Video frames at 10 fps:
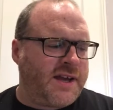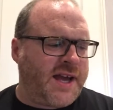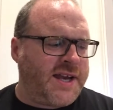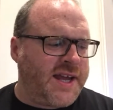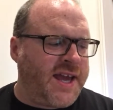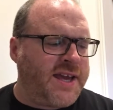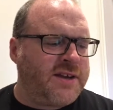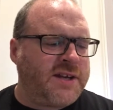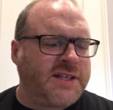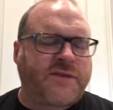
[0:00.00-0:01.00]
And
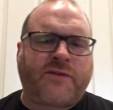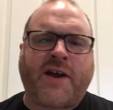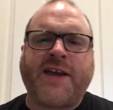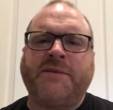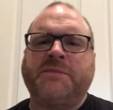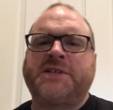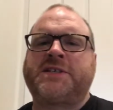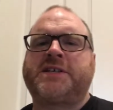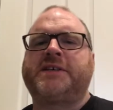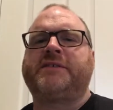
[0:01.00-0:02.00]
Ian is framed
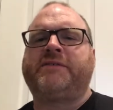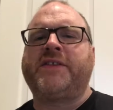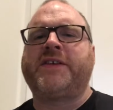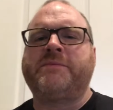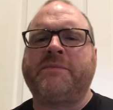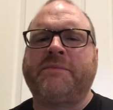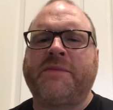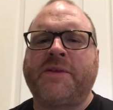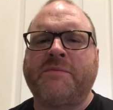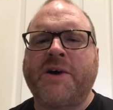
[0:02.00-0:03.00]
for the
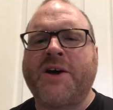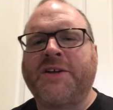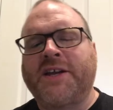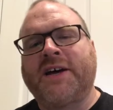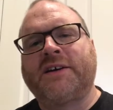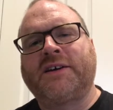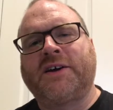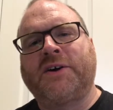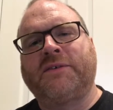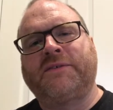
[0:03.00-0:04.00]
murder
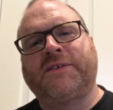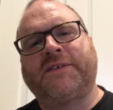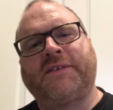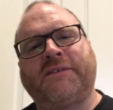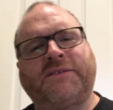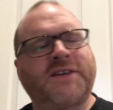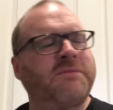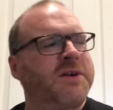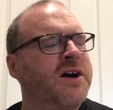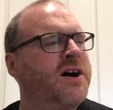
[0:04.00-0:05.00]
of
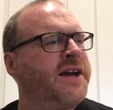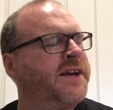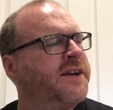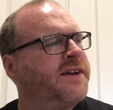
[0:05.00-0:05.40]
some guy.